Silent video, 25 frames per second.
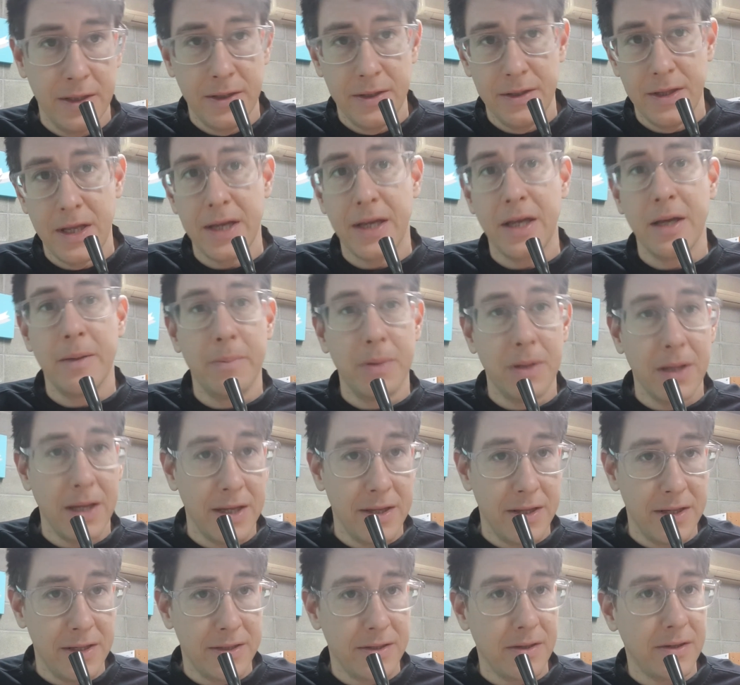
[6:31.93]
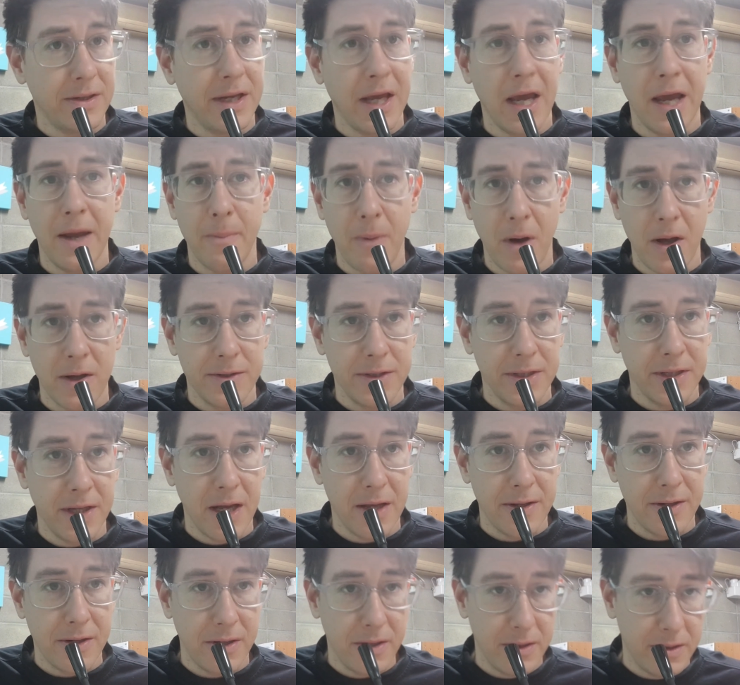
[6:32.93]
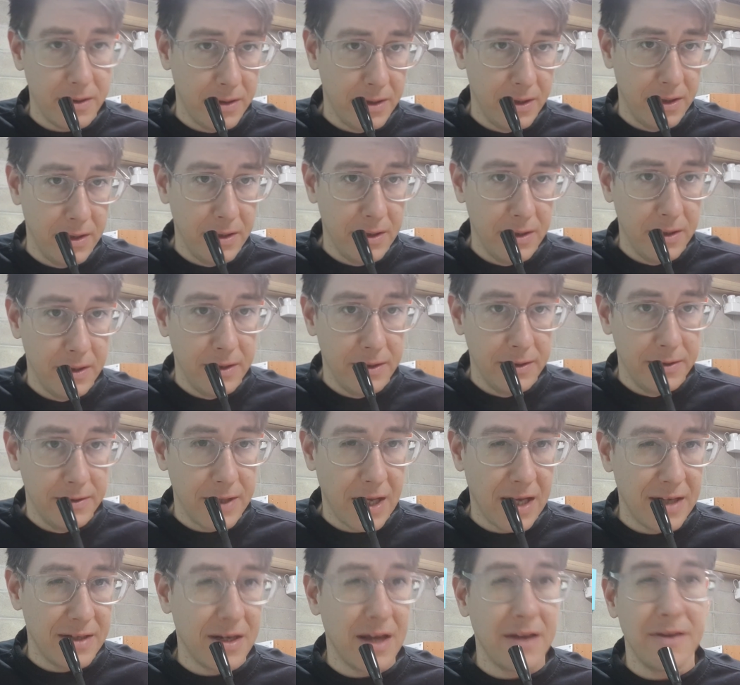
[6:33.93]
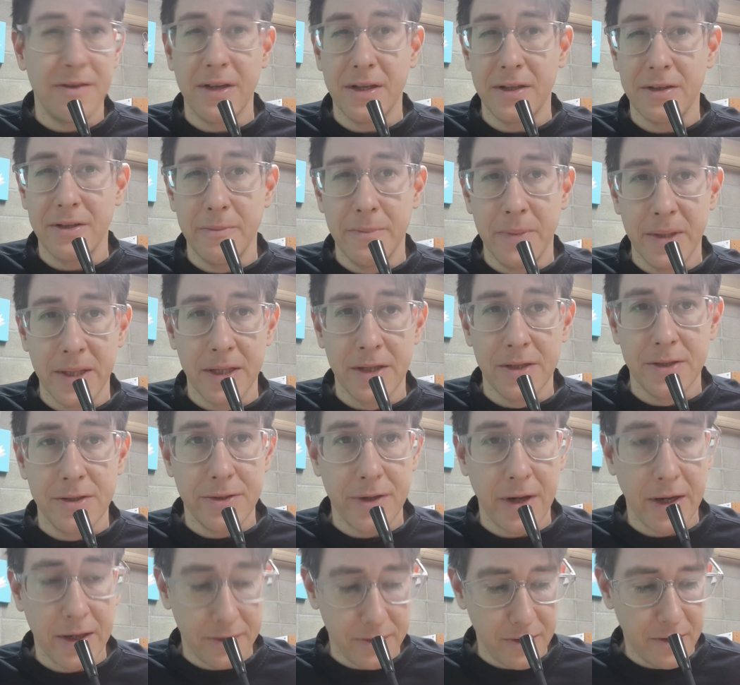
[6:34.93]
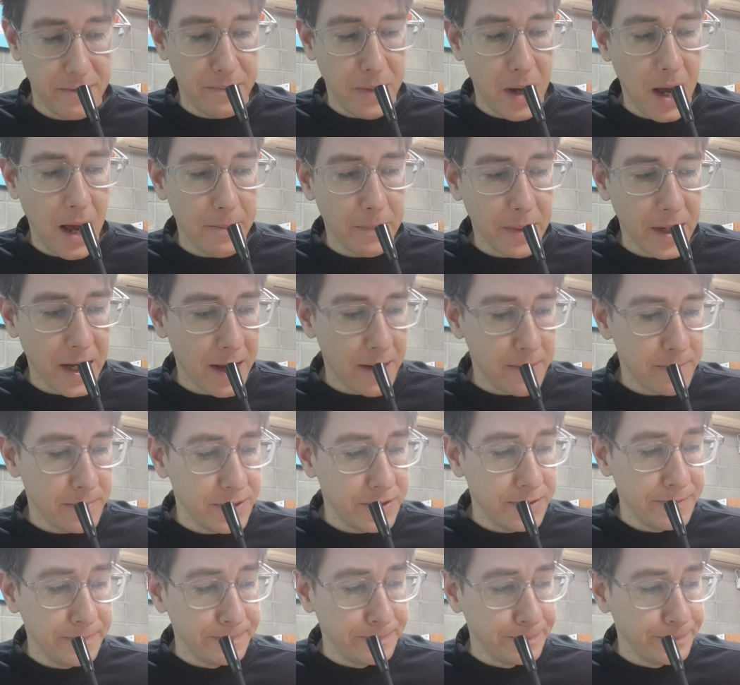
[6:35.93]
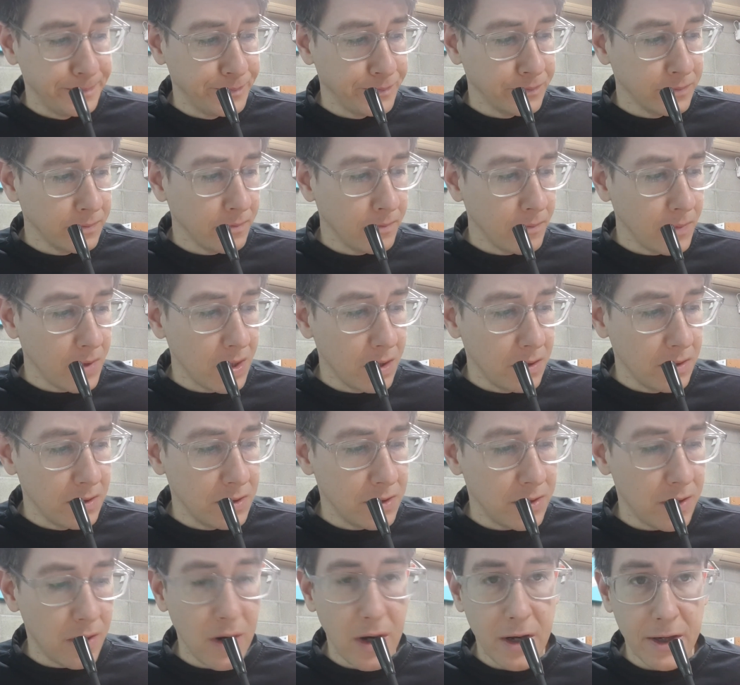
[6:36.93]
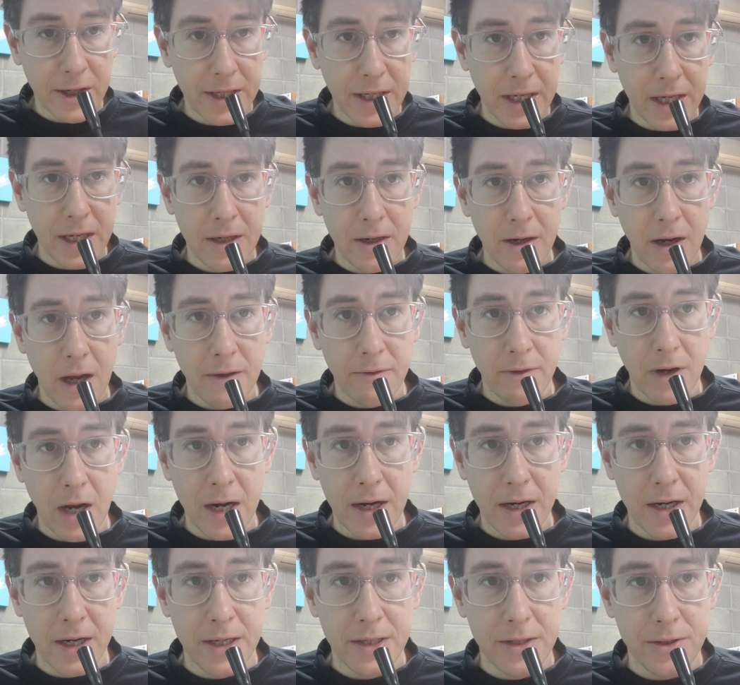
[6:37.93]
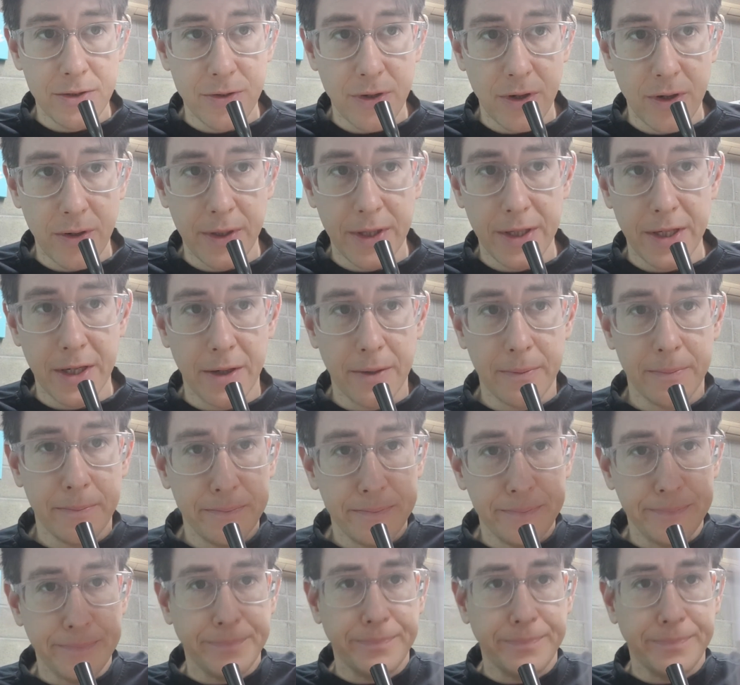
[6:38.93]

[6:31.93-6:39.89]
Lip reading: They can play this game all together. That's, I think, the biggest strength of bomb games. So again, I've got an intro here.